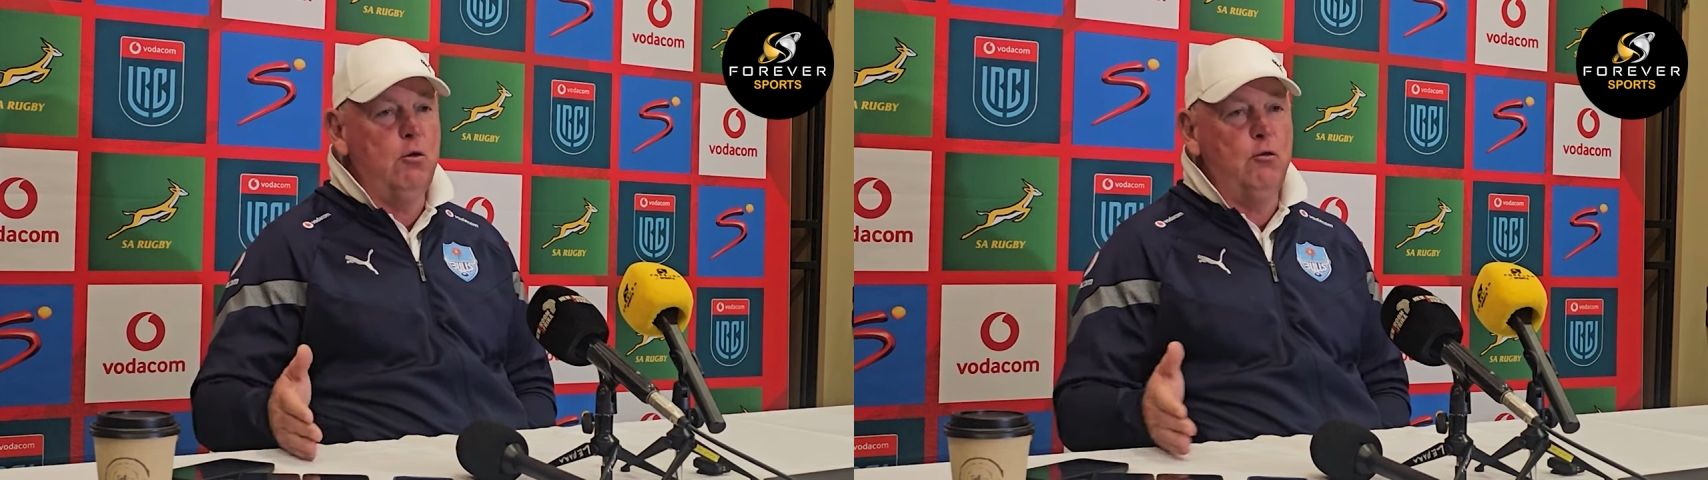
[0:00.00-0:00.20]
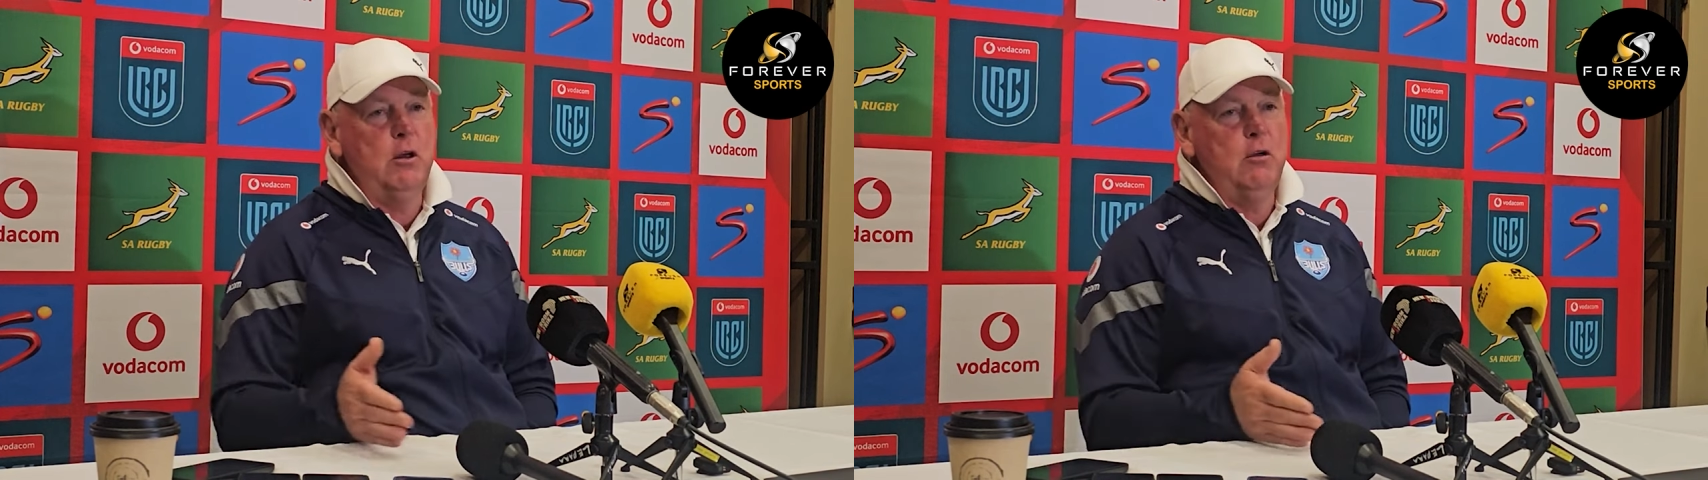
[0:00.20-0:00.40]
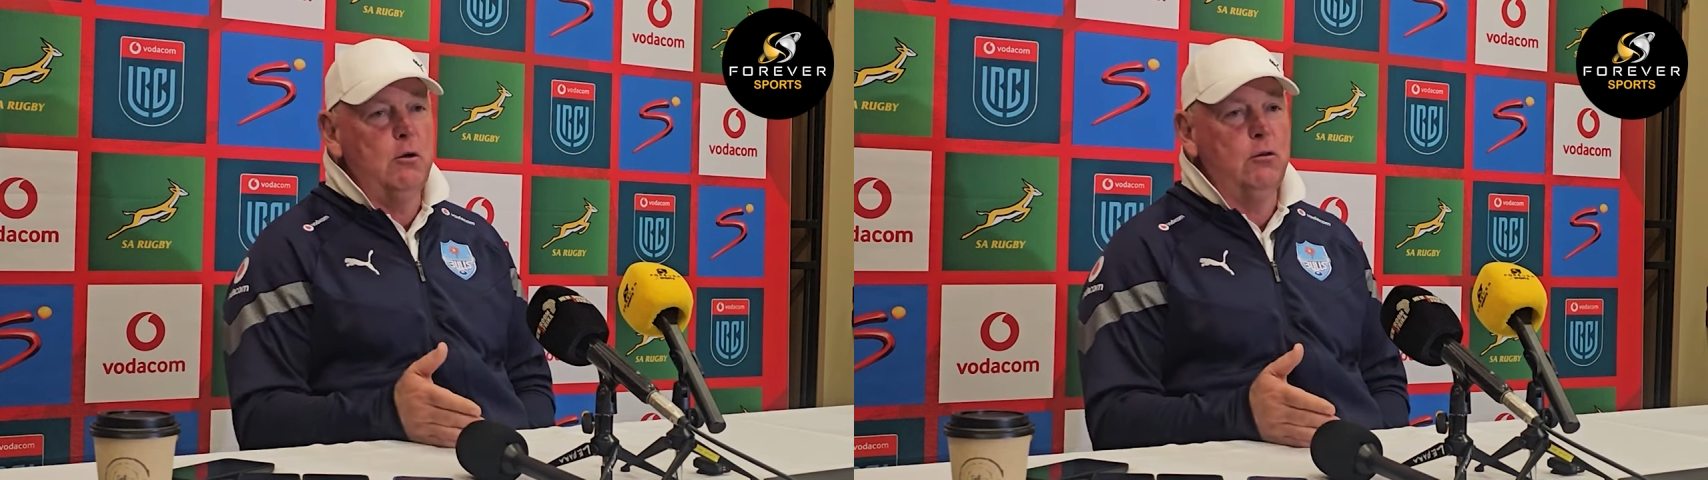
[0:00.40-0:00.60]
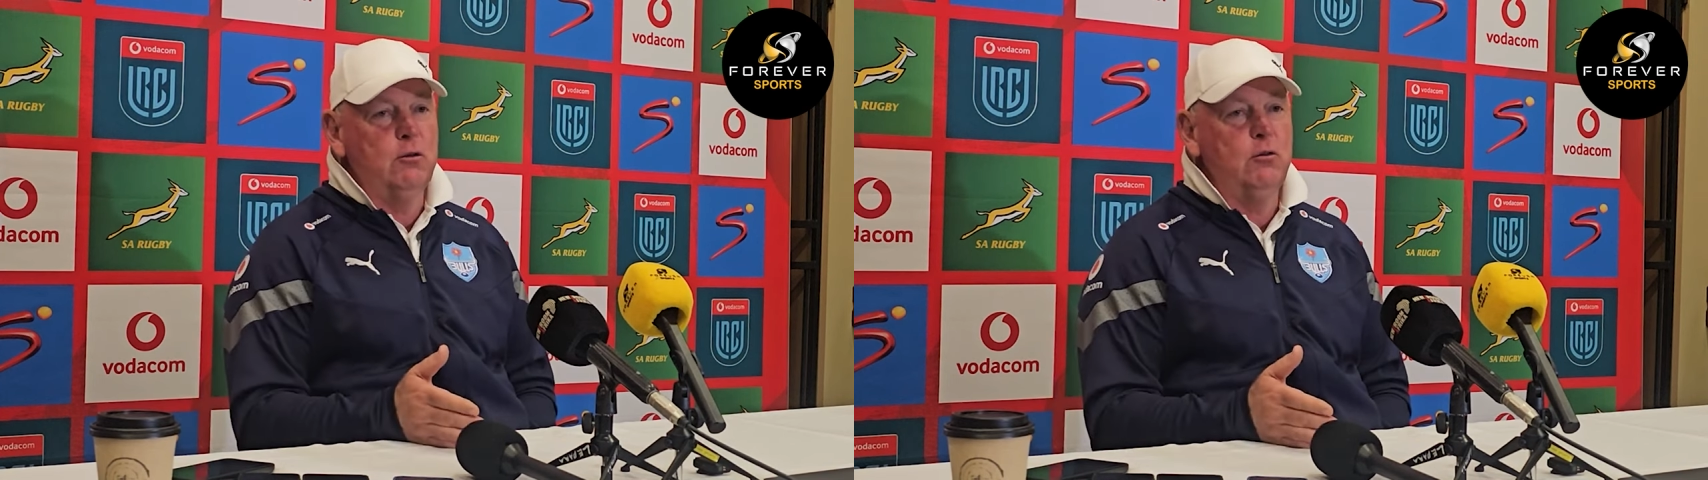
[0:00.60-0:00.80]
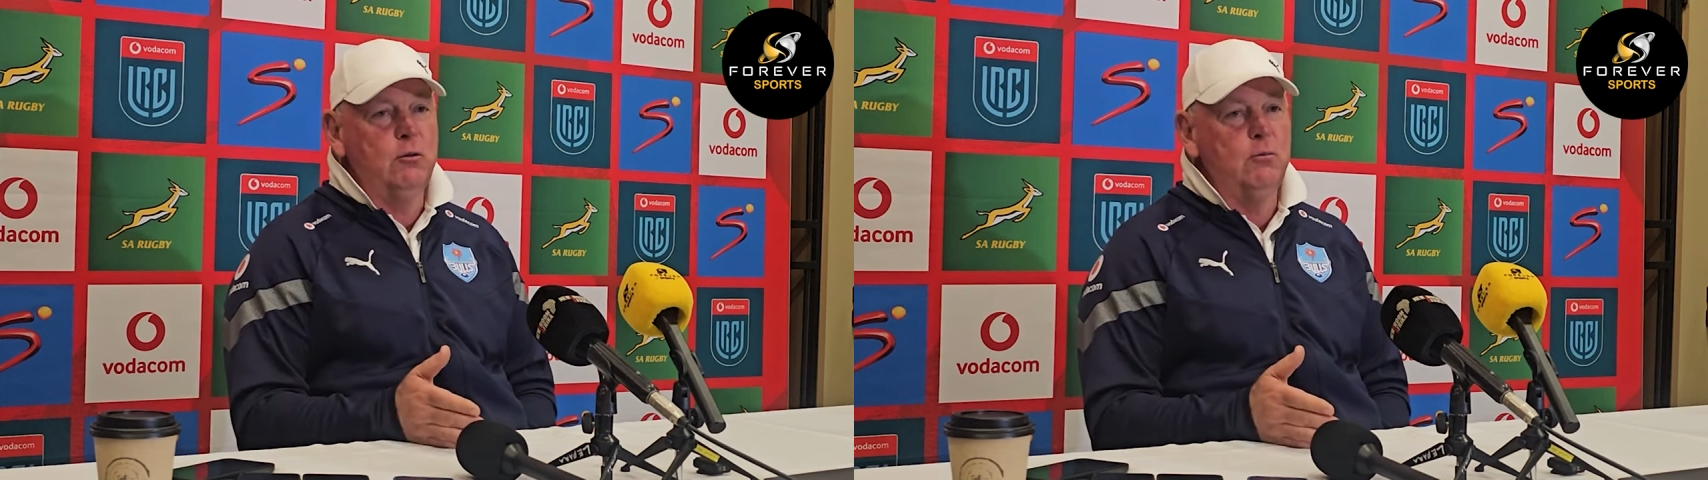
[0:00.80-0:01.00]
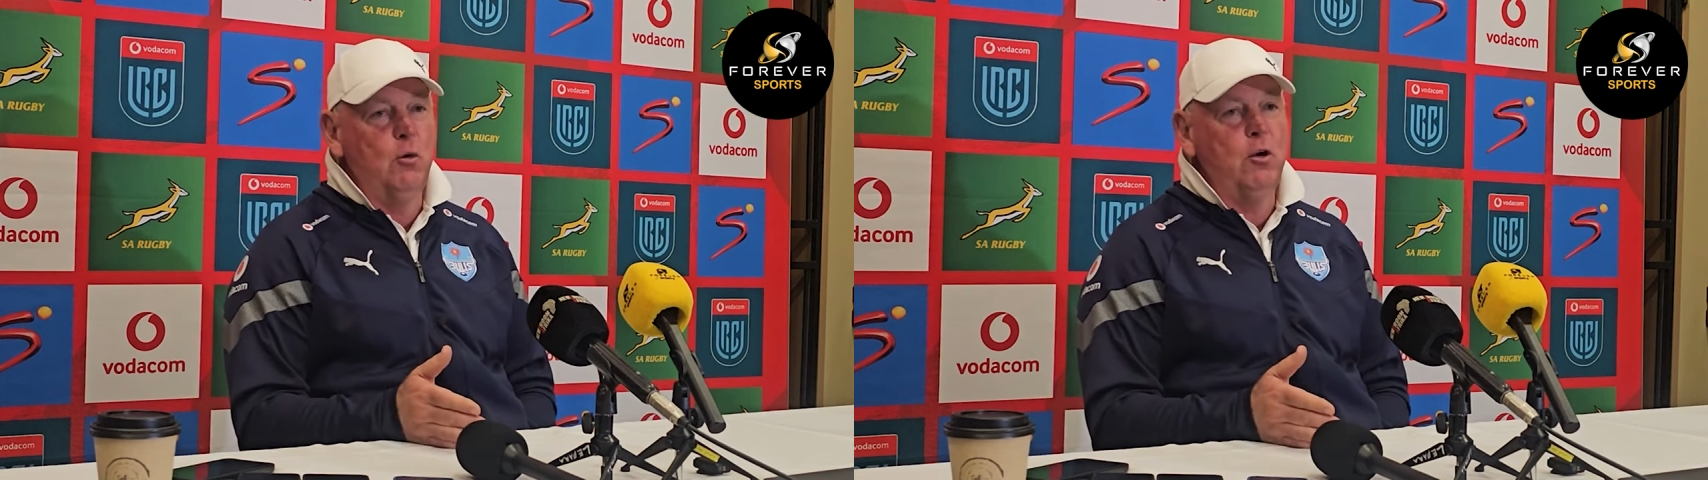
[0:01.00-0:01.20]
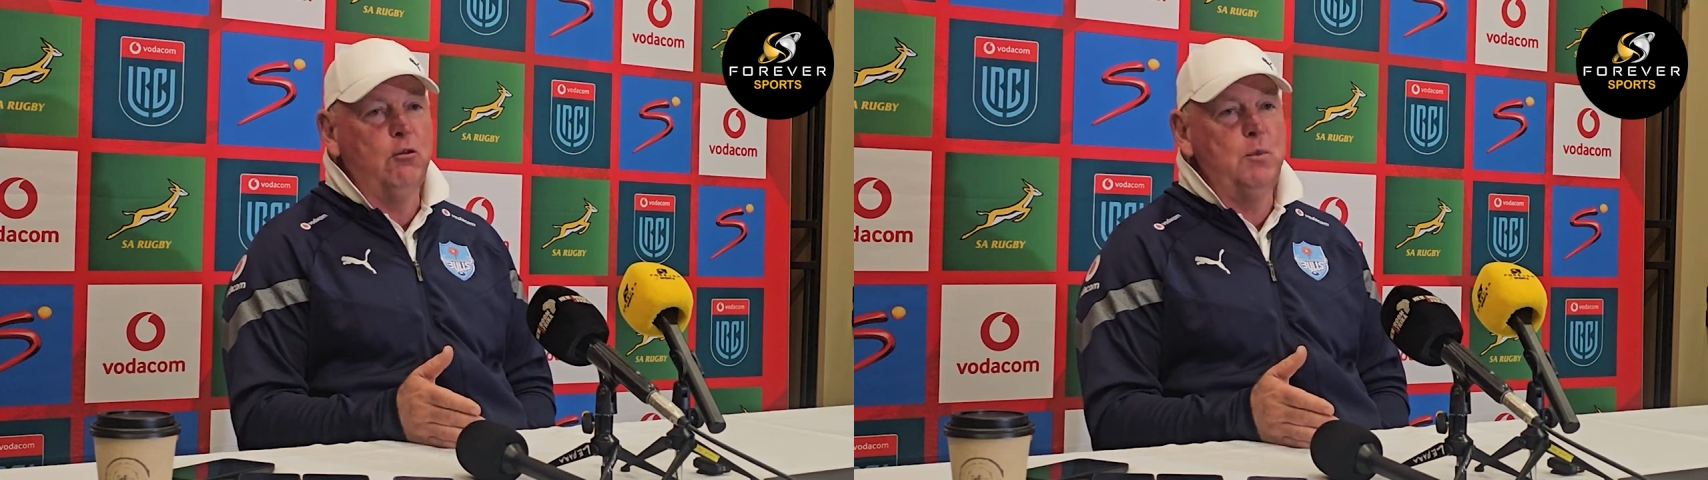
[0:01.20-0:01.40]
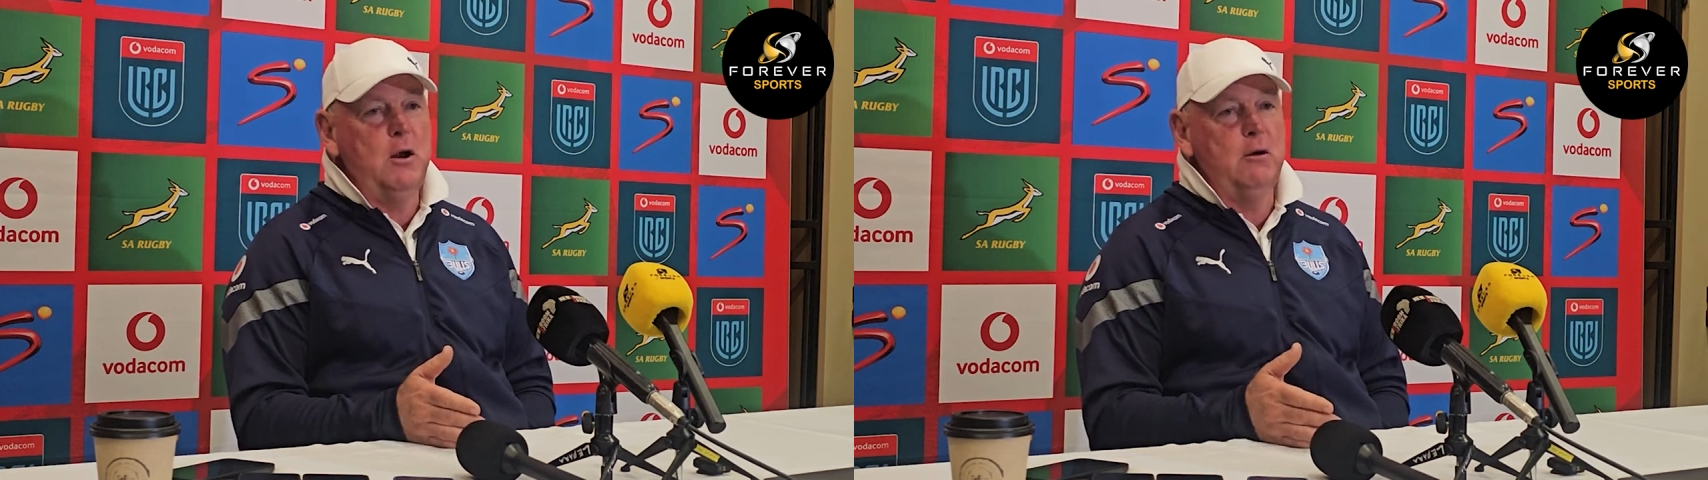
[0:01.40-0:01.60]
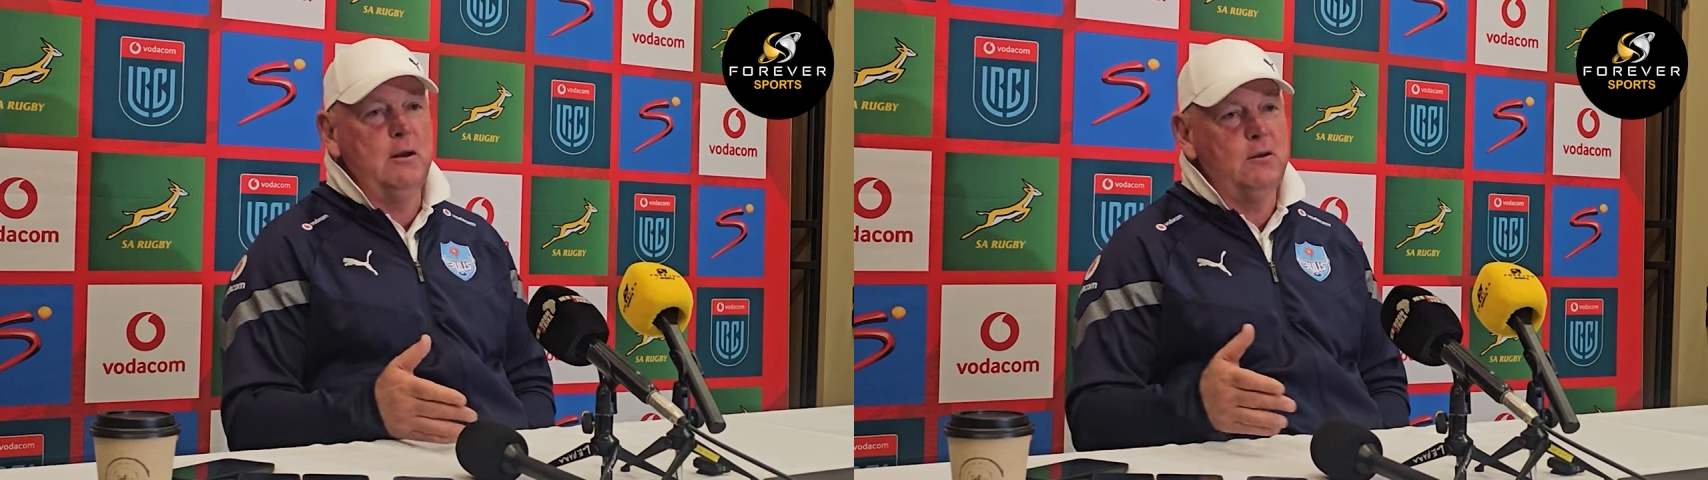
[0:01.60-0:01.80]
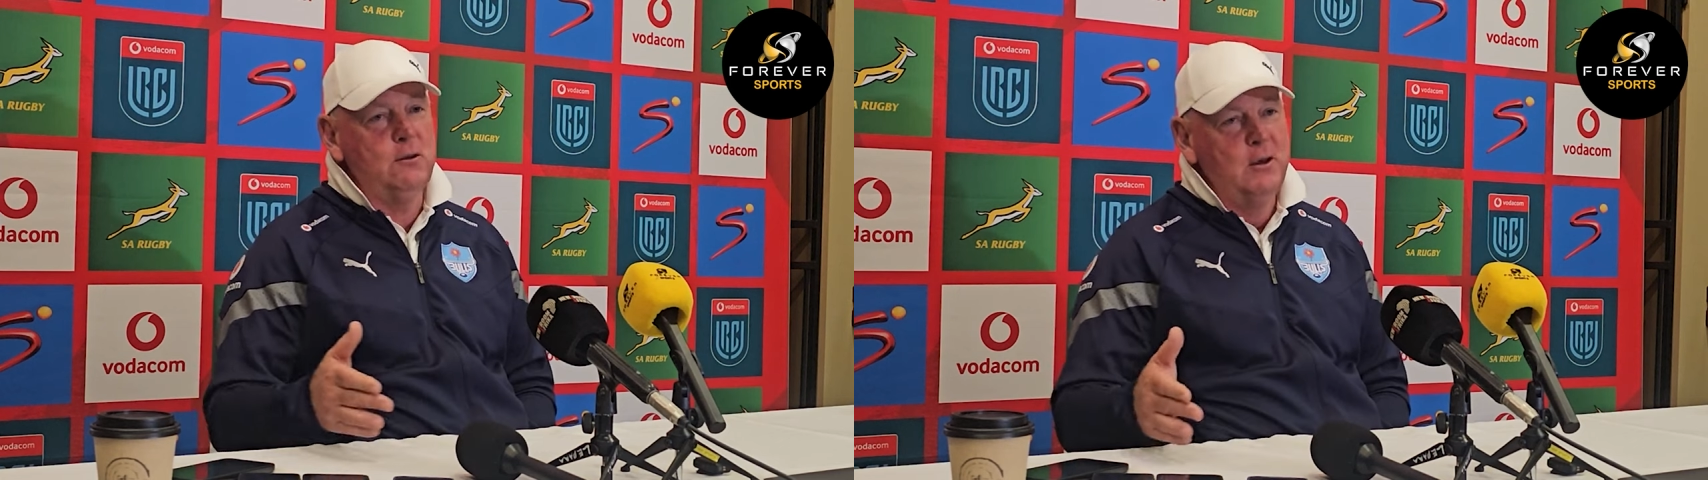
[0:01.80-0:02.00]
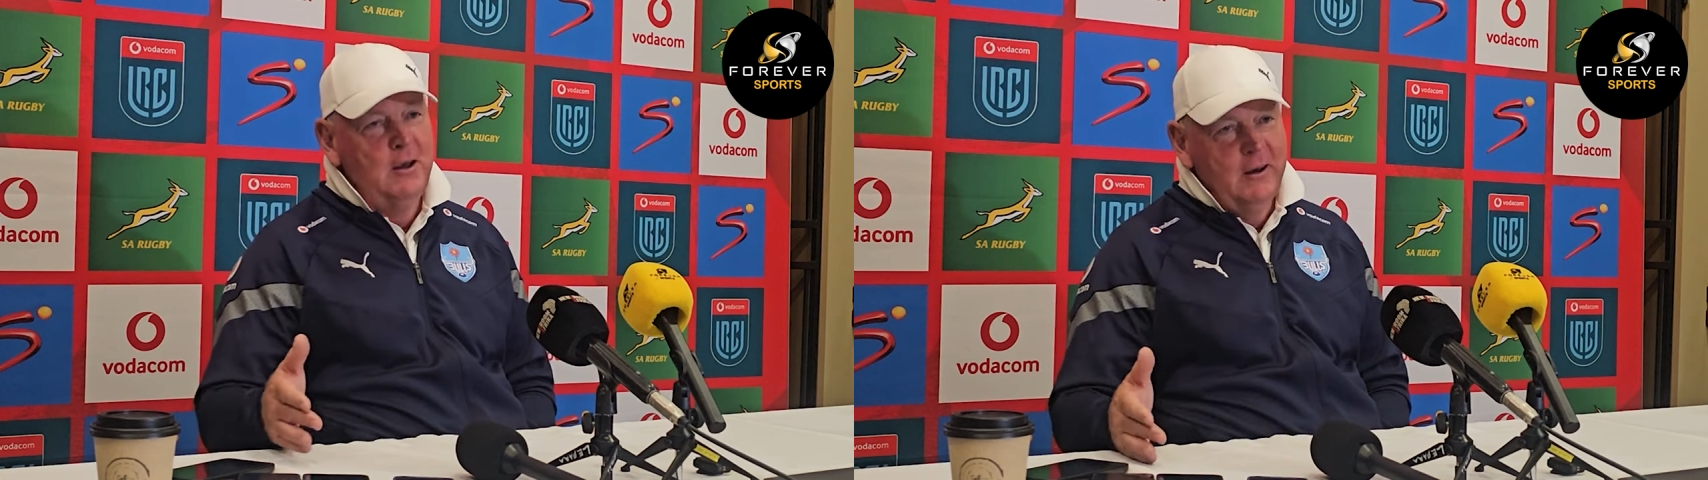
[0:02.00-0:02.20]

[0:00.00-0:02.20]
three years more experience.